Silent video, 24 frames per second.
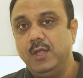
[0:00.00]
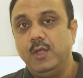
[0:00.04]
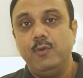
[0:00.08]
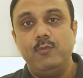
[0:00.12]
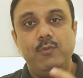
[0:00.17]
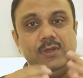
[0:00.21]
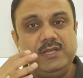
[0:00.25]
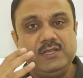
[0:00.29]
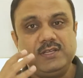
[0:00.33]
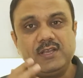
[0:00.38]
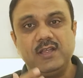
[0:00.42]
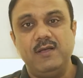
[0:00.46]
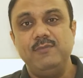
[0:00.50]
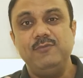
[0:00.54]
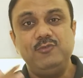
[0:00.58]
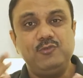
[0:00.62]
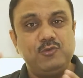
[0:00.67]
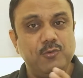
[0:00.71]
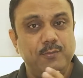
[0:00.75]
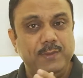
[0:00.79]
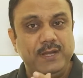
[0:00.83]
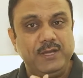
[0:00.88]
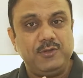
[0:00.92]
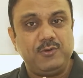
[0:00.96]
when it comes
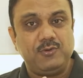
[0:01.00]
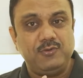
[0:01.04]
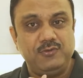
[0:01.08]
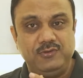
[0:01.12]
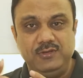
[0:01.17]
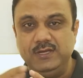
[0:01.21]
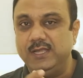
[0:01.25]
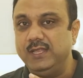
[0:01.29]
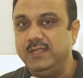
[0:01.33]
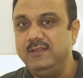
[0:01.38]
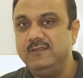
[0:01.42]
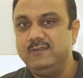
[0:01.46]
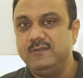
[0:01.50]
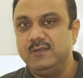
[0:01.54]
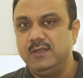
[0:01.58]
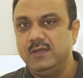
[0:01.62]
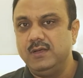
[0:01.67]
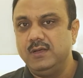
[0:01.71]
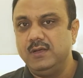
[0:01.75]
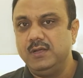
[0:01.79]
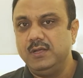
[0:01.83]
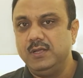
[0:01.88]
to metro cities,